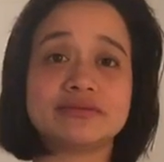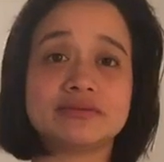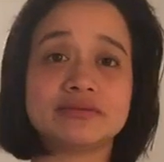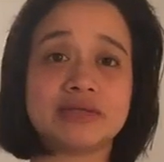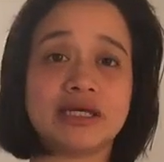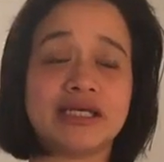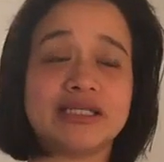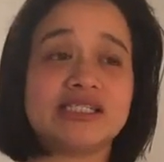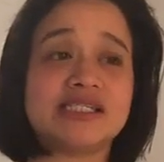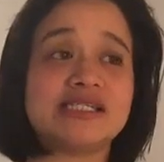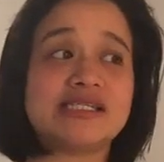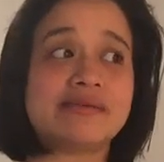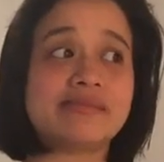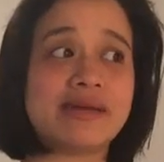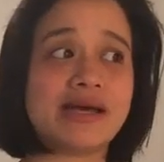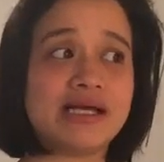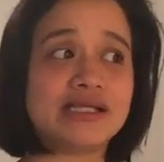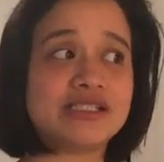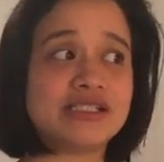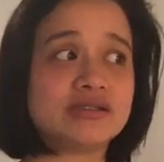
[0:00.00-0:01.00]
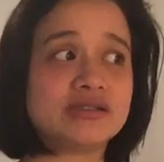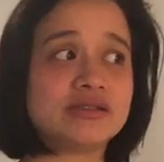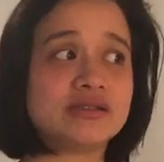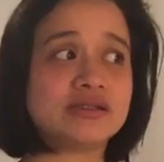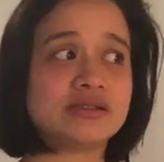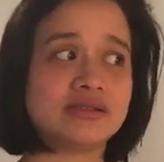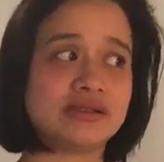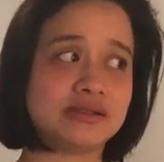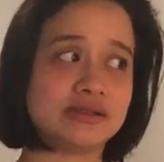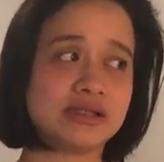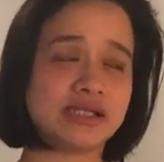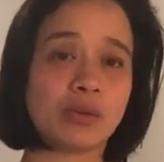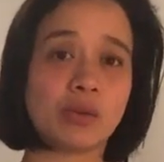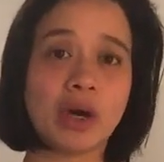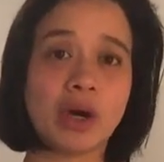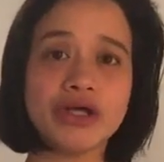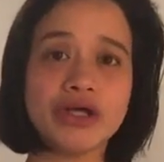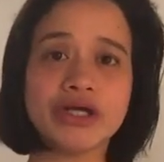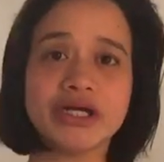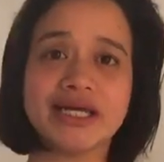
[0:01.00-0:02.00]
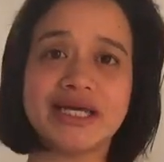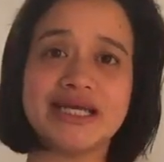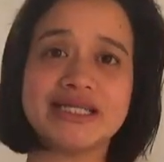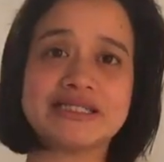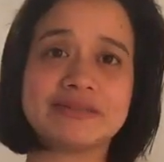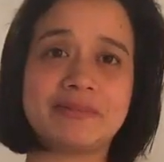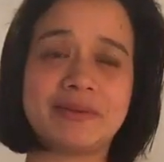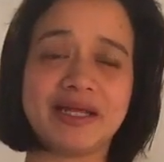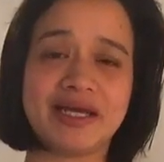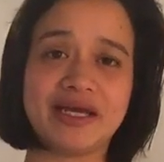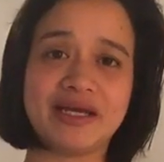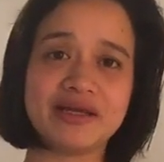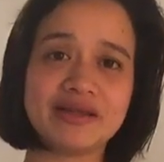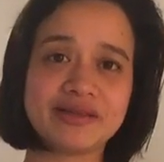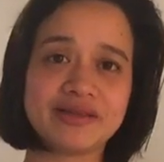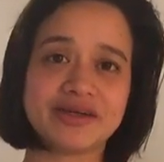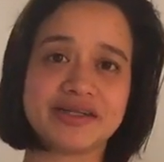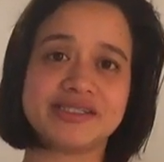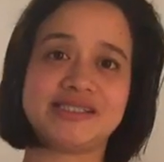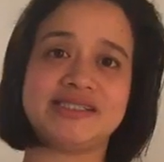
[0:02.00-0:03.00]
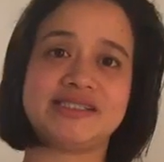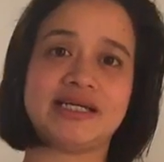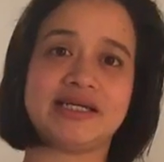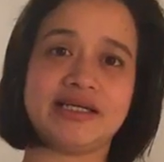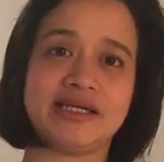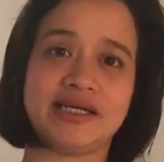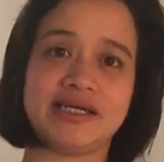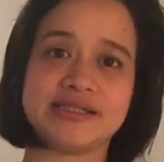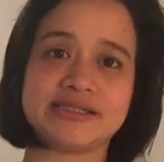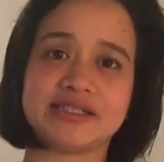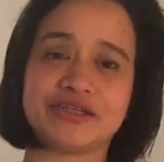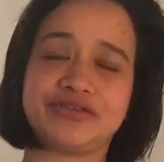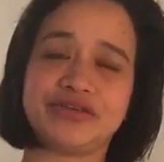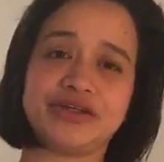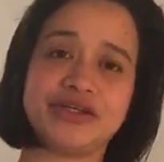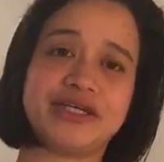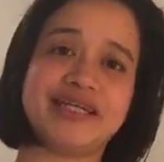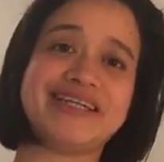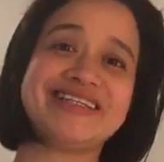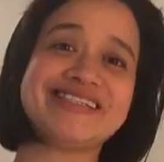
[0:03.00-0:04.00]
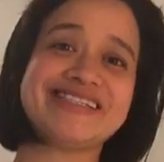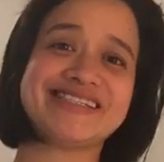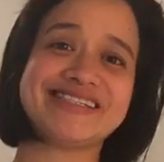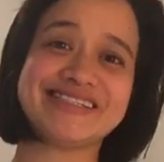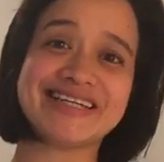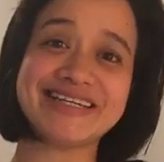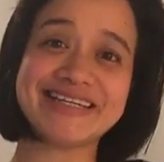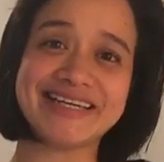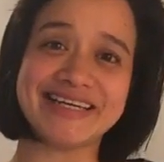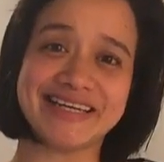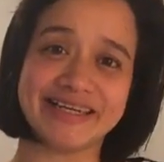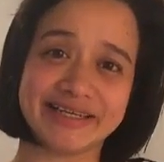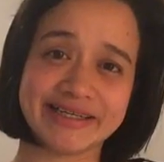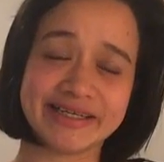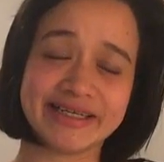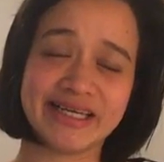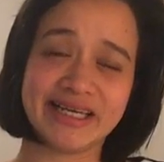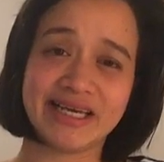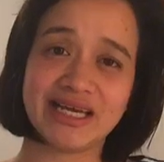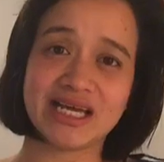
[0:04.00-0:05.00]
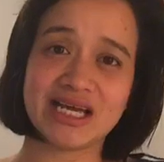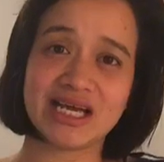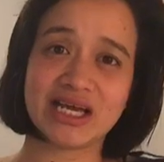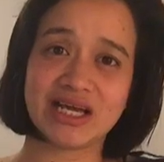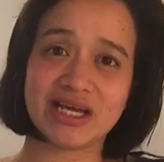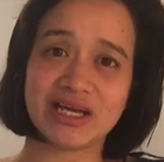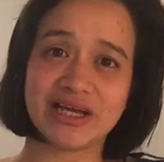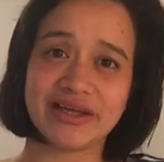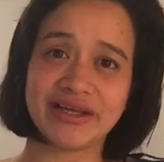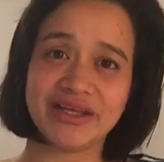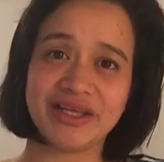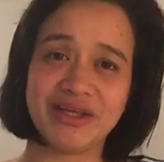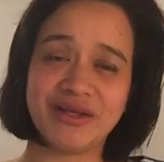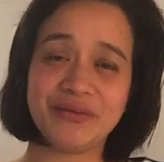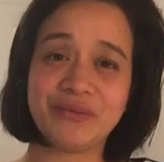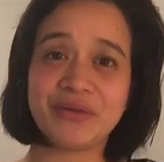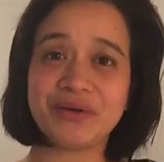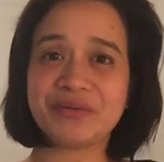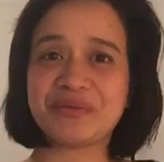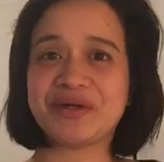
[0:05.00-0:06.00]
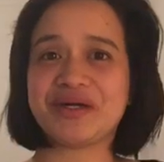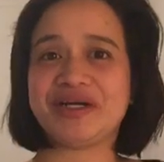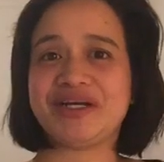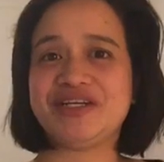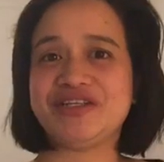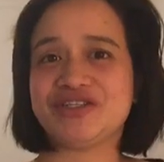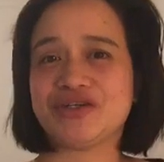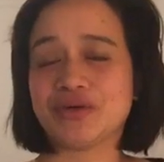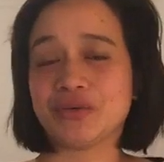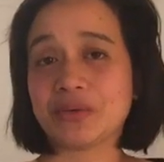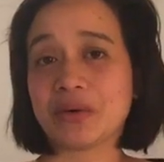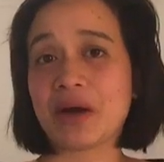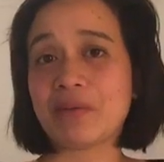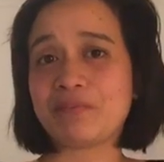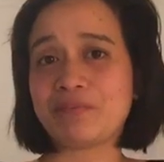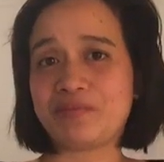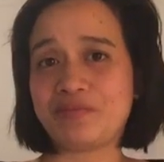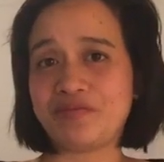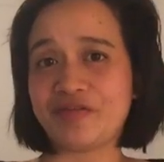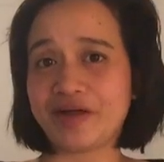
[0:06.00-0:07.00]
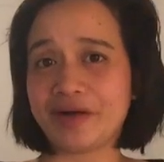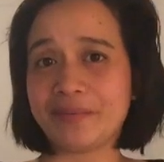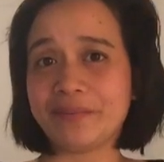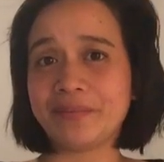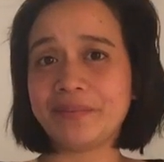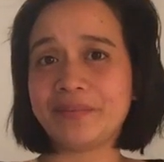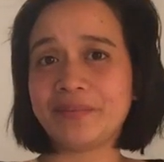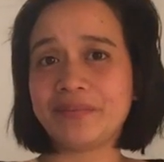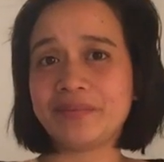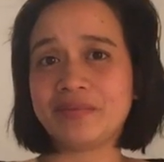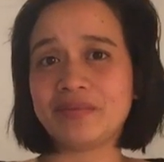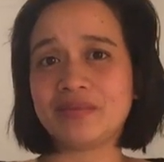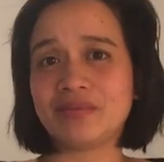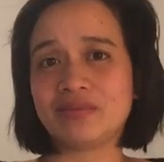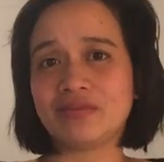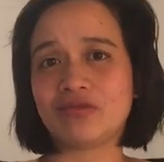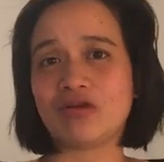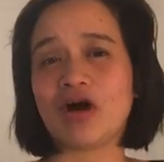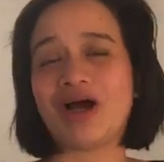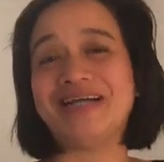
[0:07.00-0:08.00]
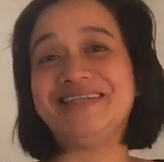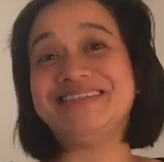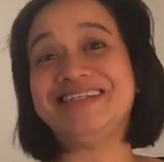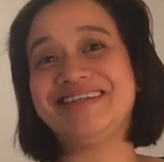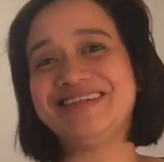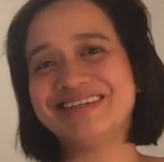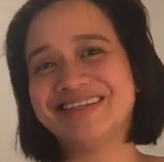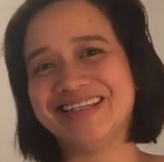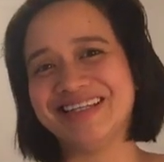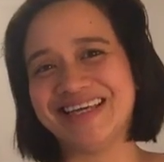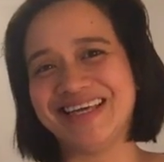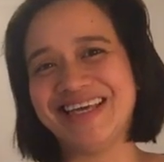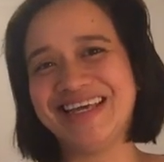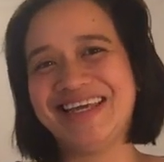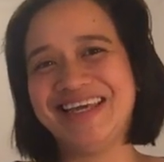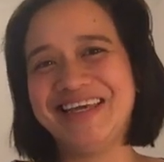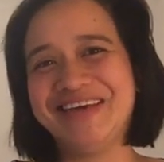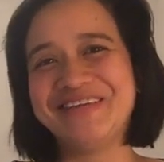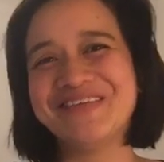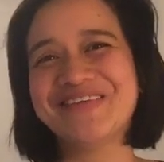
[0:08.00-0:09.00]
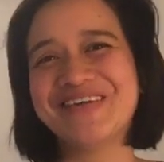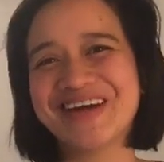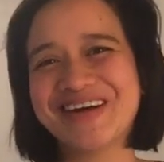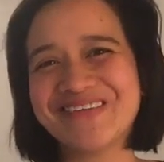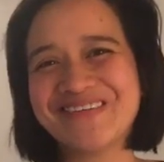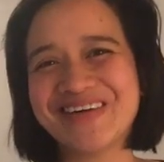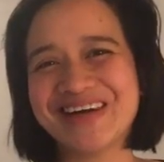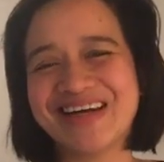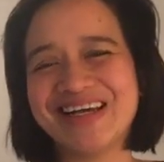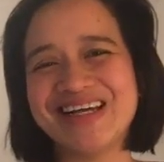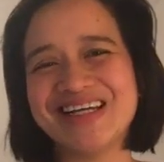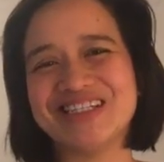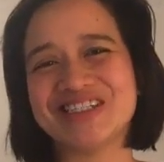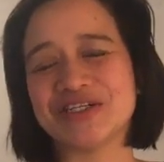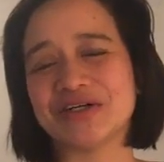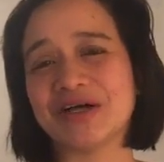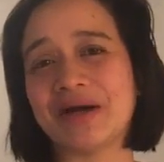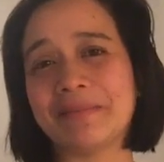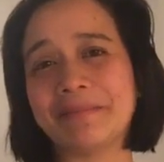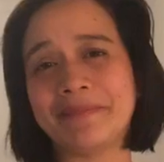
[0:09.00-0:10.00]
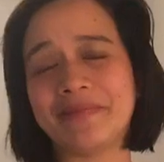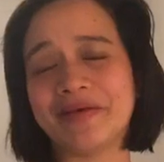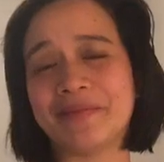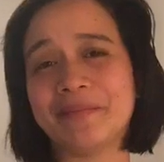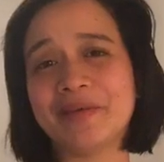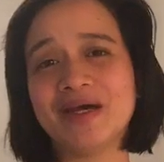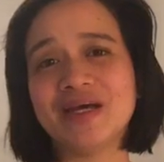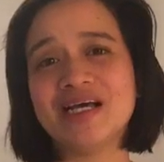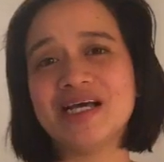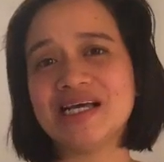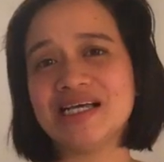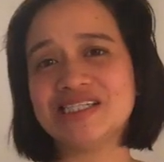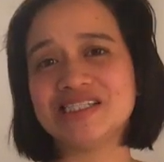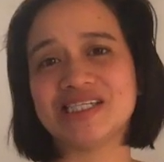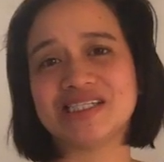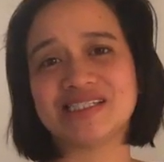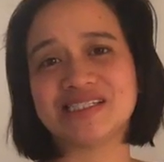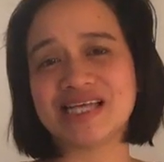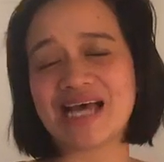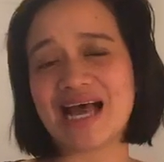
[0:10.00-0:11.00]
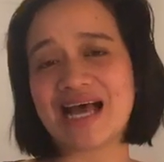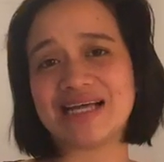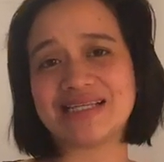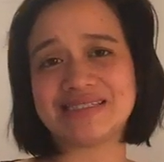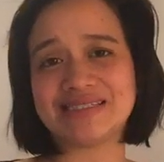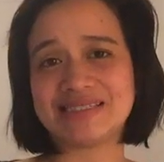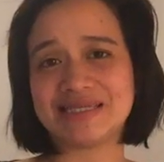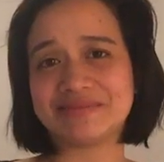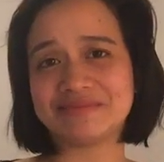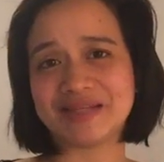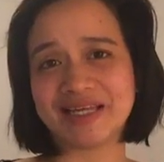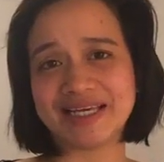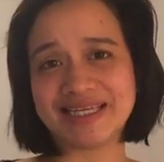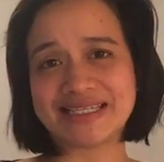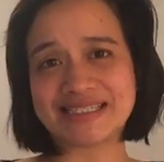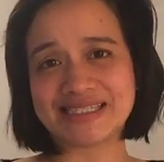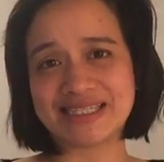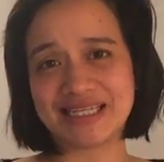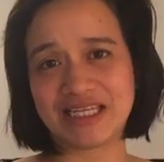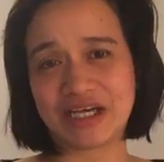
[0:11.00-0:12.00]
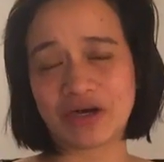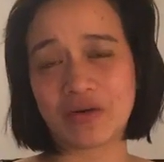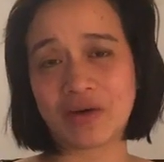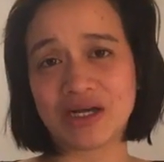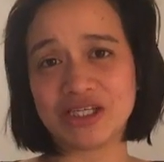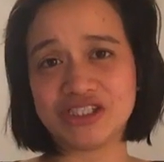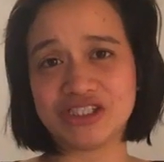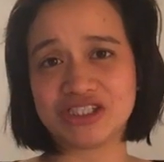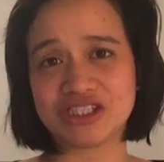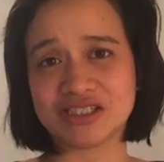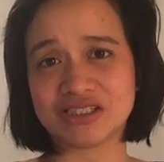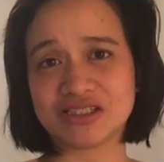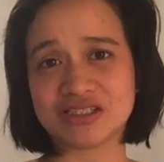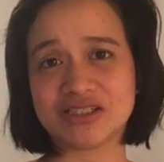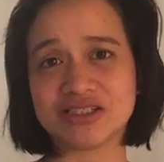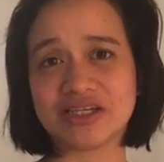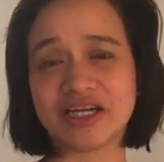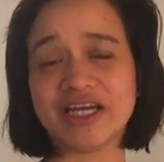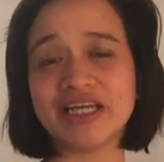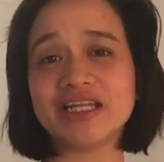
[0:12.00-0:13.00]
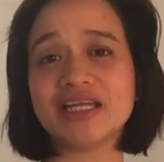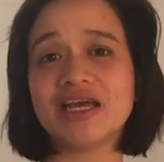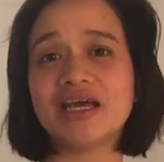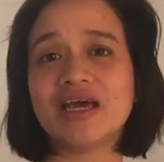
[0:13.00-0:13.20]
Like just imagine that while your kid's playing, they're studying. So if your kid is studying, you wouldn't want to interrupt them. Well, ideally, you wouldn't want to interrupt them just to ask them like silly questions, right?